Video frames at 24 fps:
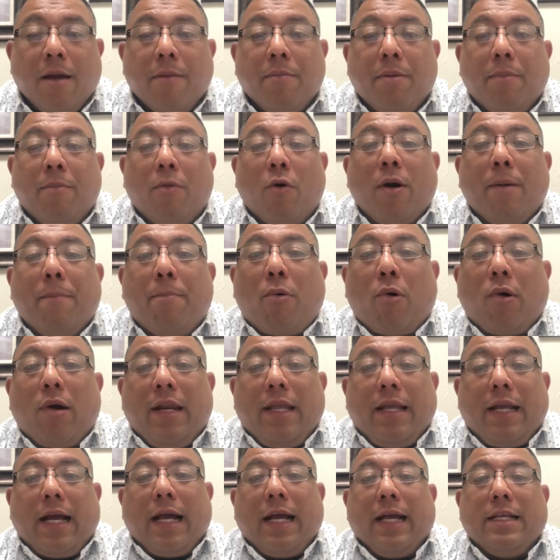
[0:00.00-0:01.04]
But more
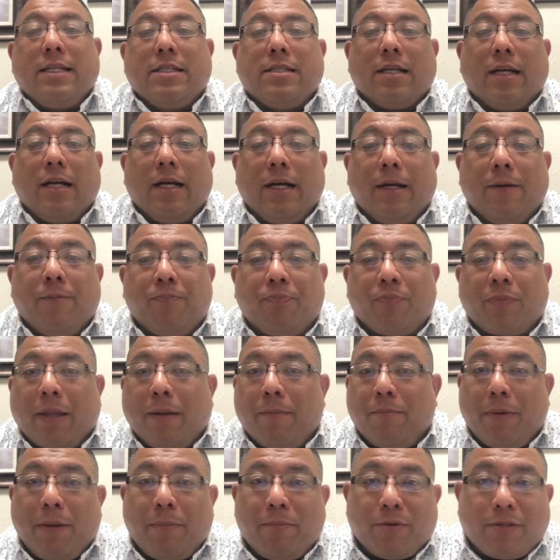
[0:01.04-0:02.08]
importantly, guys,
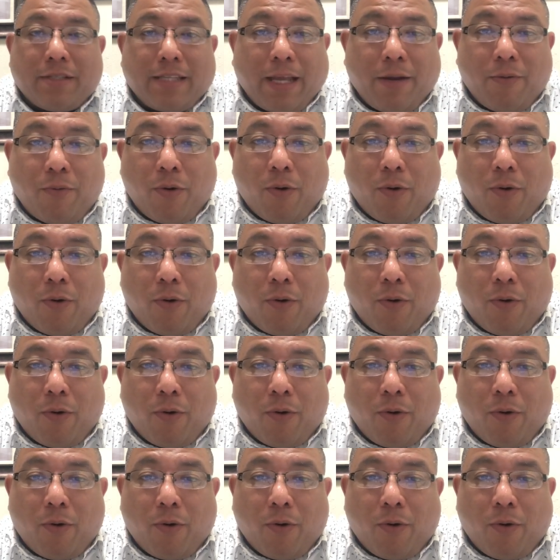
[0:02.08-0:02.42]
and people say,